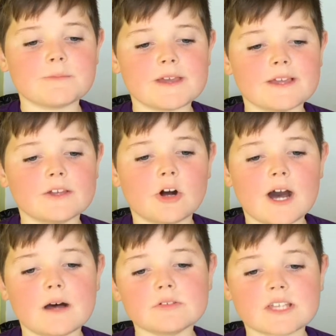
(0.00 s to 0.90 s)
be your
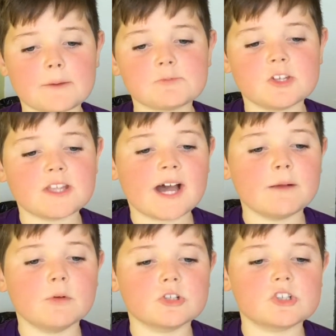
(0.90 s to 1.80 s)
house captain,
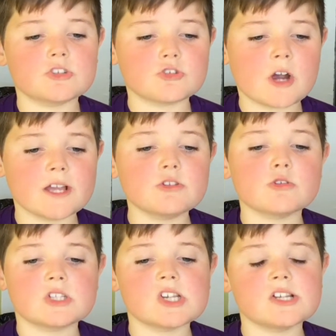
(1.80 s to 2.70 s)
I will try to
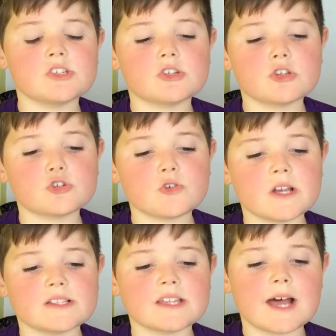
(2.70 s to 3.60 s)
change the
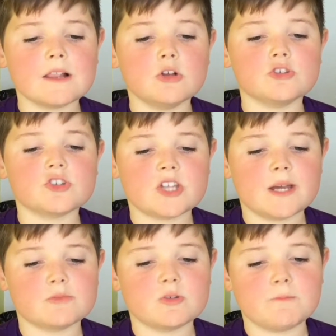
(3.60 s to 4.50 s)
trays at
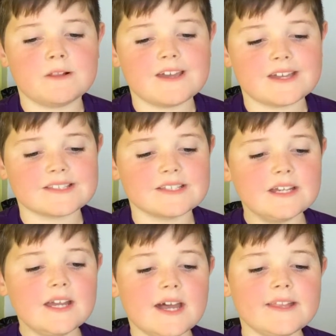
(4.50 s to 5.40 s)
lunchtime to plate,
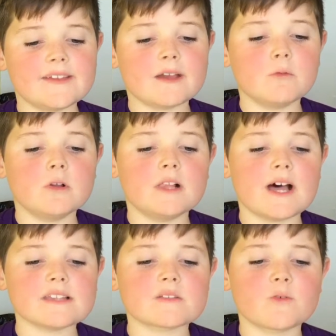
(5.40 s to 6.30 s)
and I will
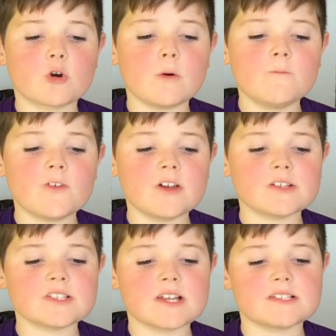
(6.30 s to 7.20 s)
ask for comfier
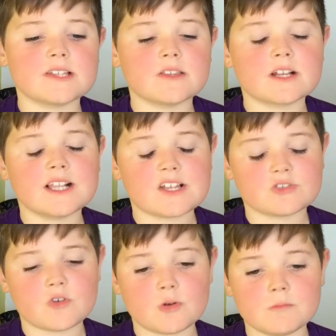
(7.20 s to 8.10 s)
seats in the
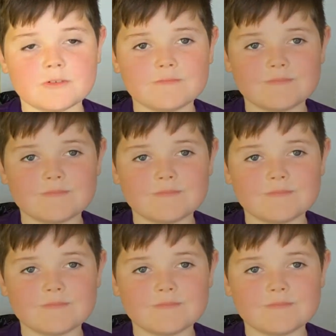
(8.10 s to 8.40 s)
classroom.